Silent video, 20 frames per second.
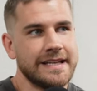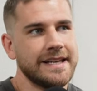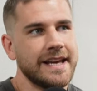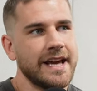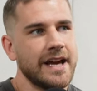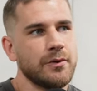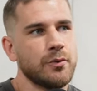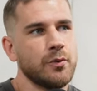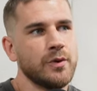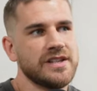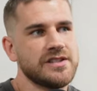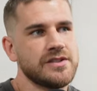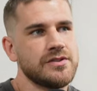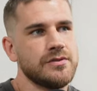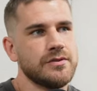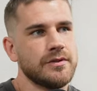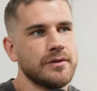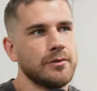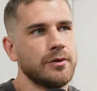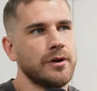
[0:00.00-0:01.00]
Yeah, with
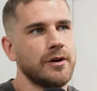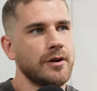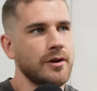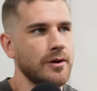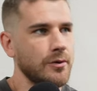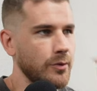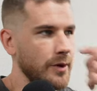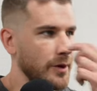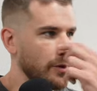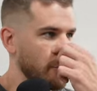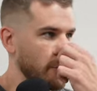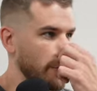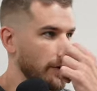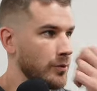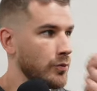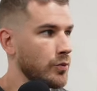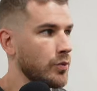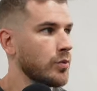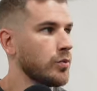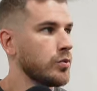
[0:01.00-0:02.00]
you, we
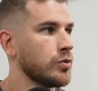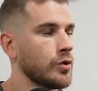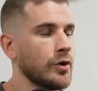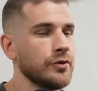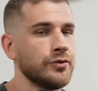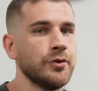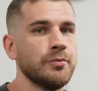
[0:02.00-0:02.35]
wrote